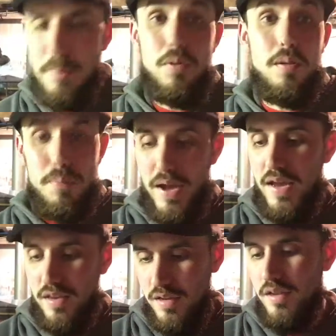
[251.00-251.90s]
People and
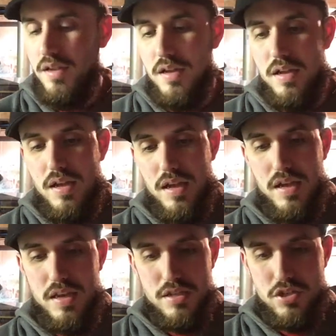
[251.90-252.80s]
Pet.
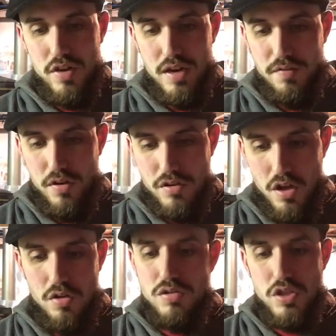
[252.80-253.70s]
And it's great, folks.
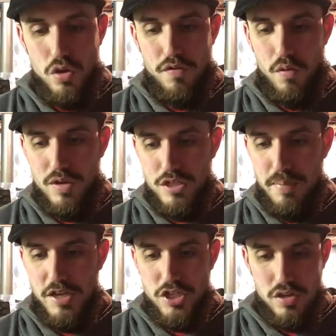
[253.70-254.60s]
Oh, it's a 2-for-1
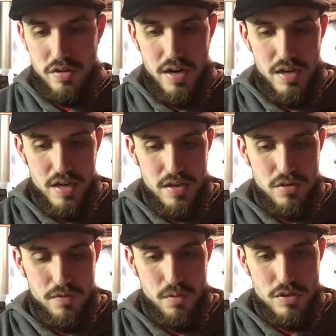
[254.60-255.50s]
special right here.
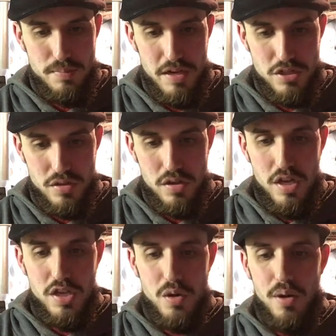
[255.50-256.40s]
2-for-1 special.
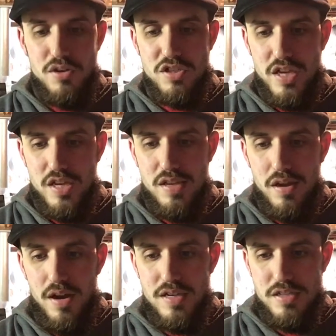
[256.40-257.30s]
You always say your
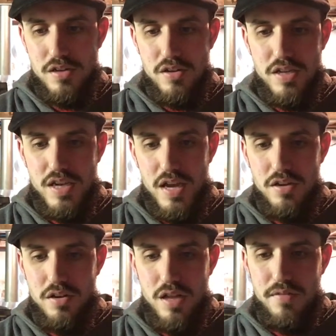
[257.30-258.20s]
dog is the only
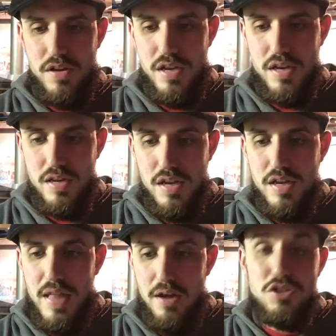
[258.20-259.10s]
kid you'll ever need.
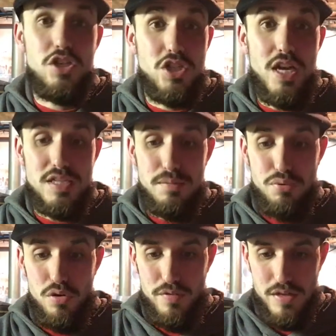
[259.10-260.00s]
Now it's your chance to
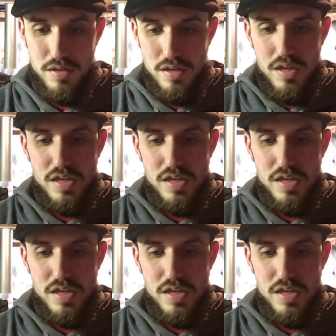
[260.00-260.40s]
prove it.